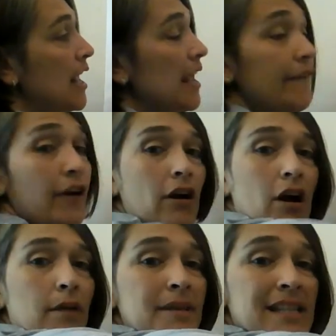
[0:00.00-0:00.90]
If our
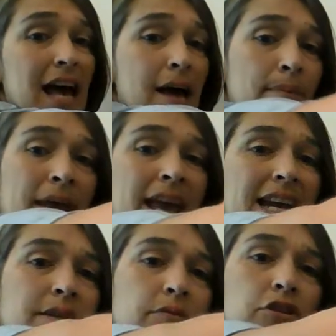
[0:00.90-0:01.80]
arm is up
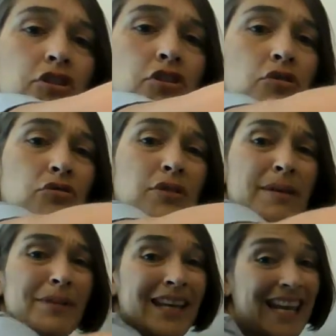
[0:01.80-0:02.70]
and we're
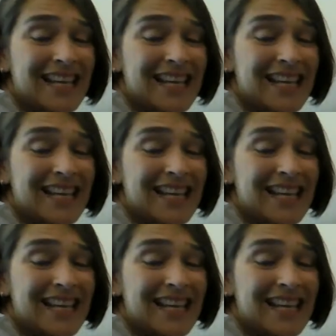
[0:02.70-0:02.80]
scribbling,